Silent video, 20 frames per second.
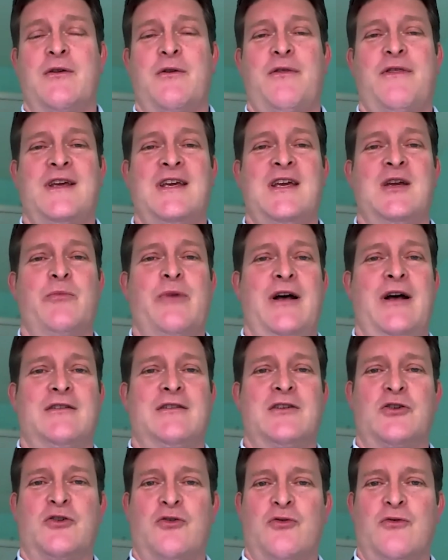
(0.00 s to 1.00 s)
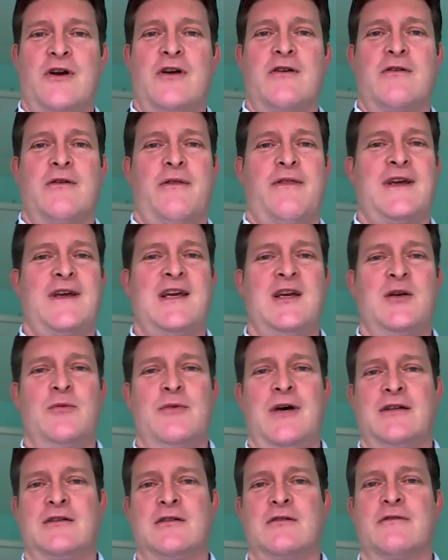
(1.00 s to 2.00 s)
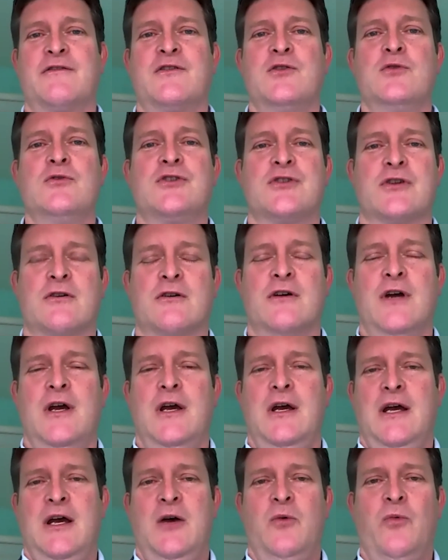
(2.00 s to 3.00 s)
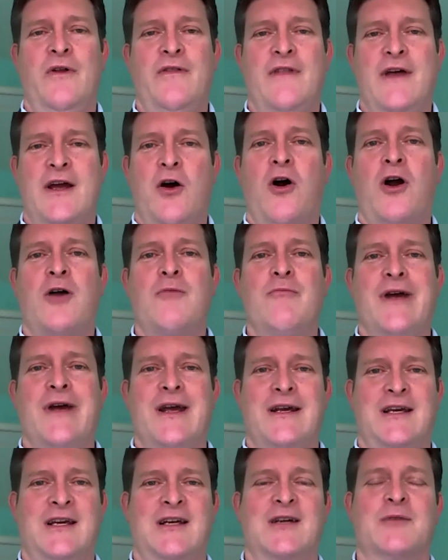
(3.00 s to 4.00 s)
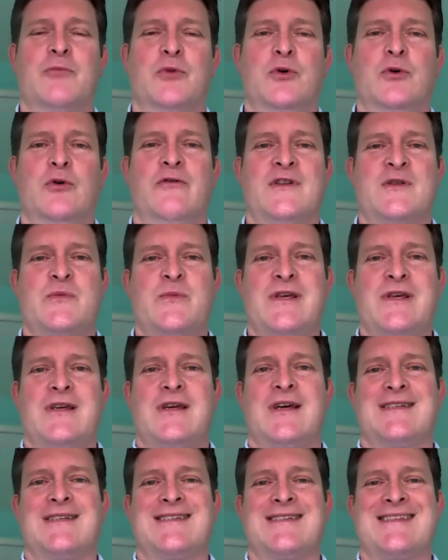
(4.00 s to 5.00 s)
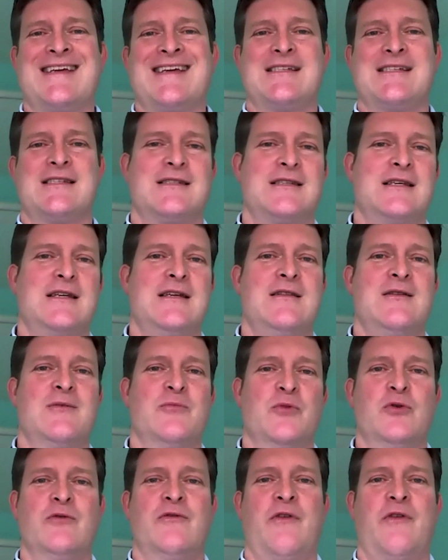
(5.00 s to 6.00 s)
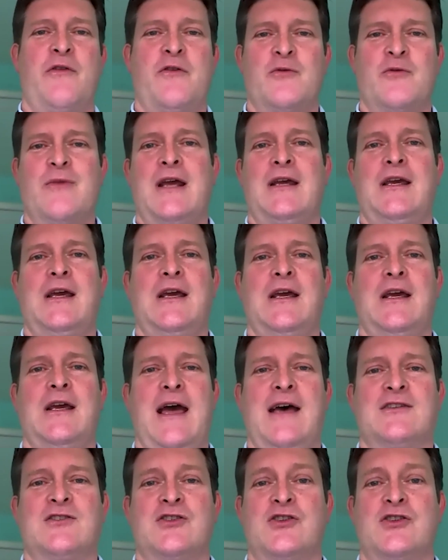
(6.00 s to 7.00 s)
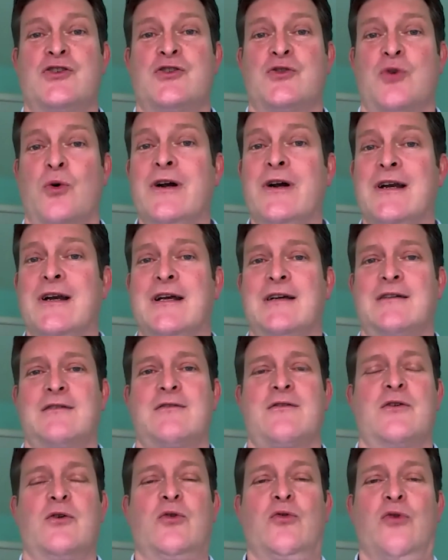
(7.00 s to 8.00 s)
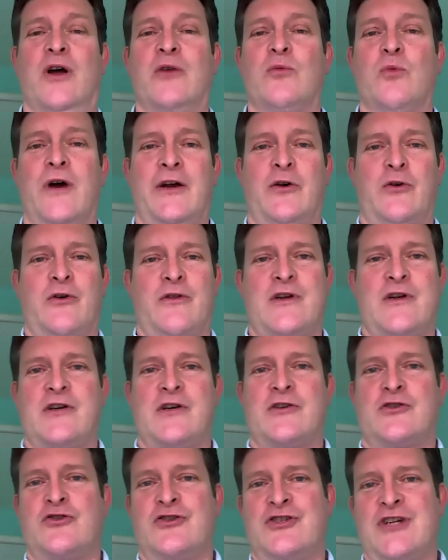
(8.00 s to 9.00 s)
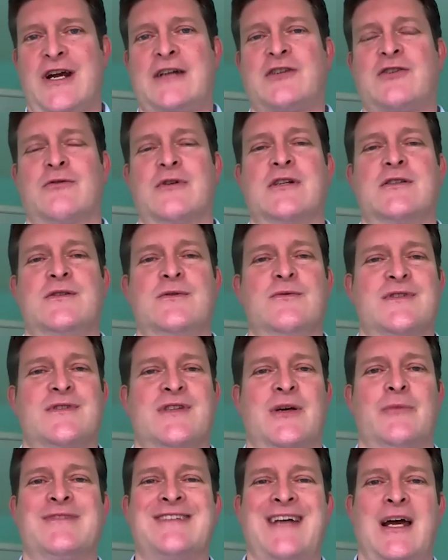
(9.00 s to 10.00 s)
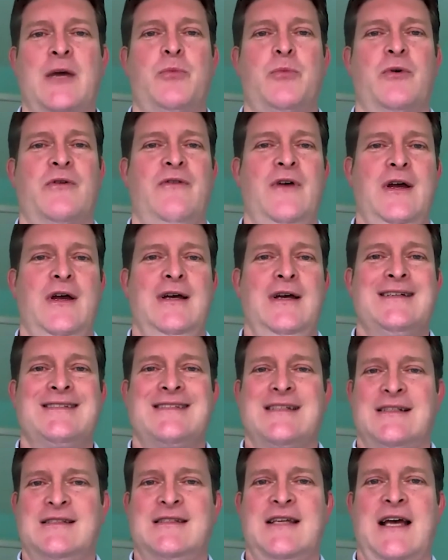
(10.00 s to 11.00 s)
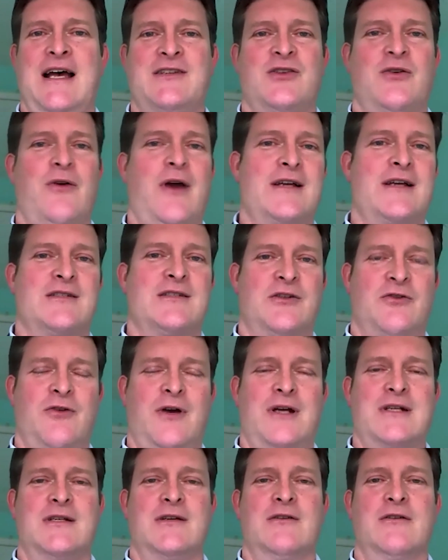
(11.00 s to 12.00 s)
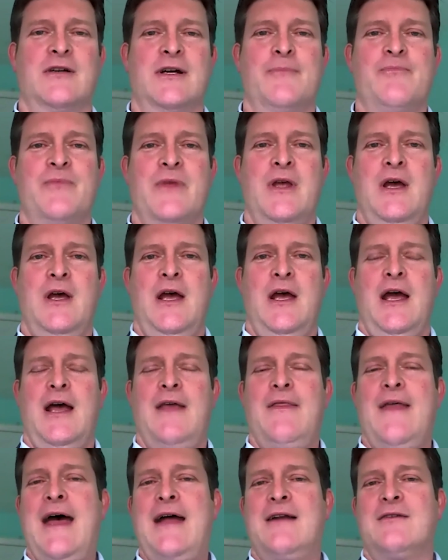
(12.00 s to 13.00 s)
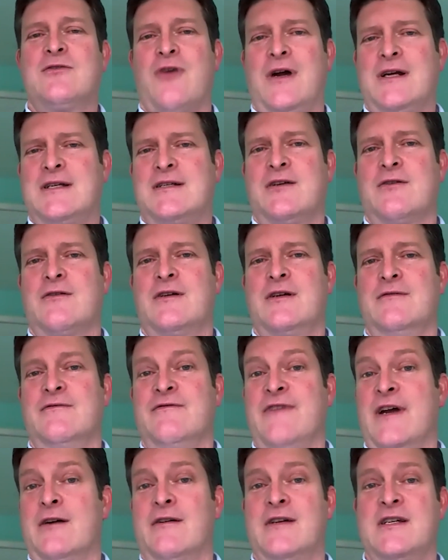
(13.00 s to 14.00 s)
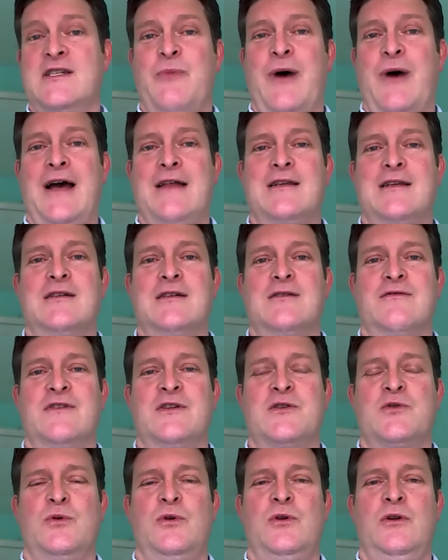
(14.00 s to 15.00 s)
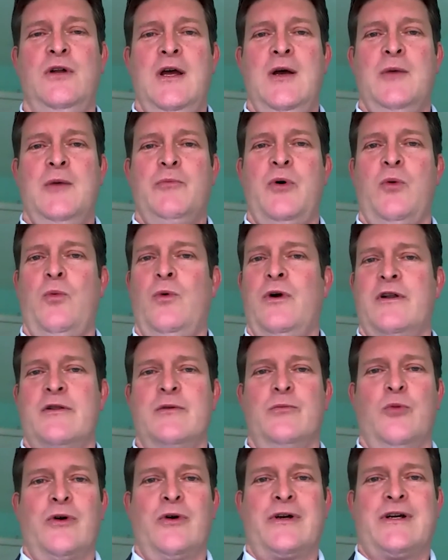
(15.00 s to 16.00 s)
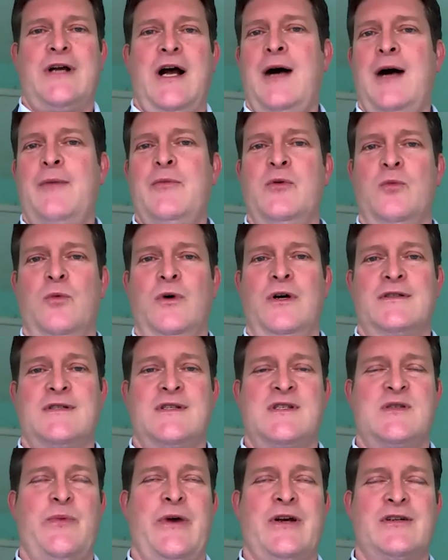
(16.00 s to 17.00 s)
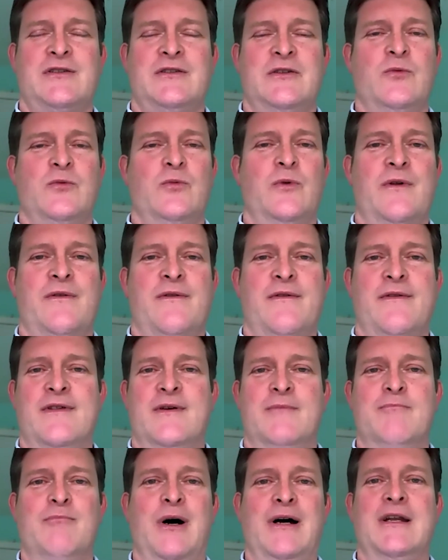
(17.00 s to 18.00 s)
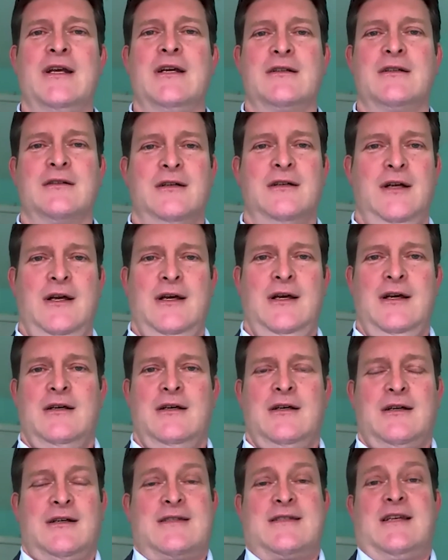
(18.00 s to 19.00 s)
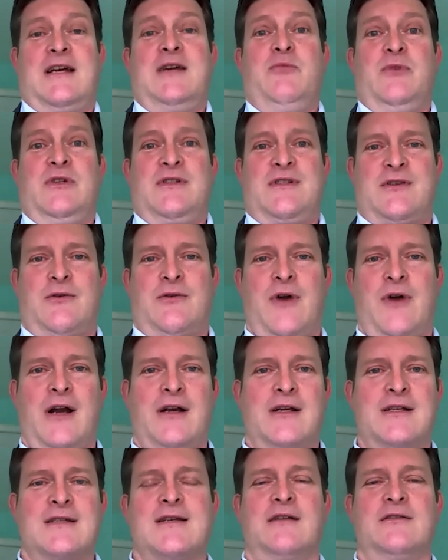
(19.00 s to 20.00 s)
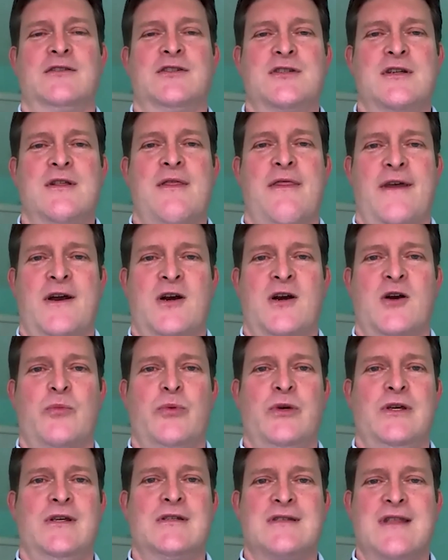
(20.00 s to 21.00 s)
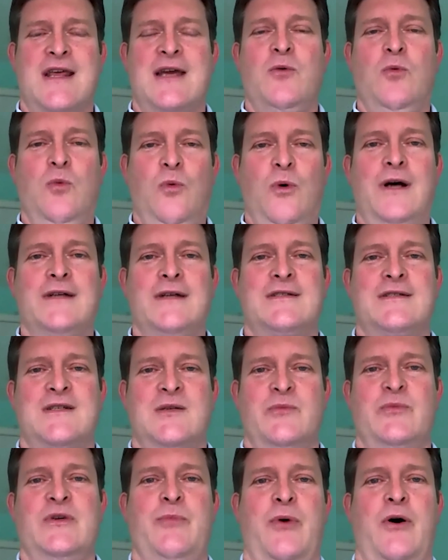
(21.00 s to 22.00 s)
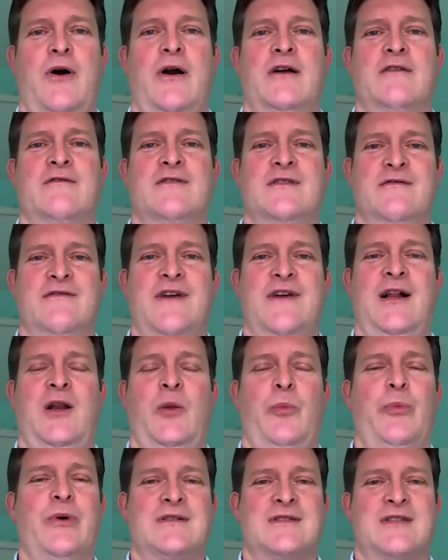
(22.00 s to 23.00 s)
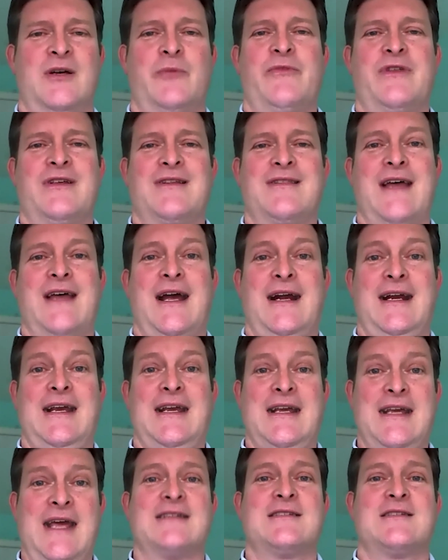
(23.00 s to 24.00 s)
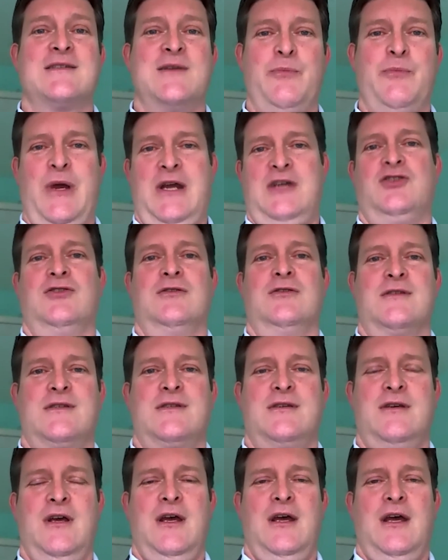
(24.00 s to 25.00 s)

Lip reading: They're thinking about their career. They're thinking about their future. And when they are making a move, it's because they see the move that they're making as shortening the runway or their trajectory to some type of success or exit criteria. And that criteria varies by the individual, but one of the more common ones, especially with the budding excitement surrounding cell and gene therapy is they want to be part of developing something that gets to patients.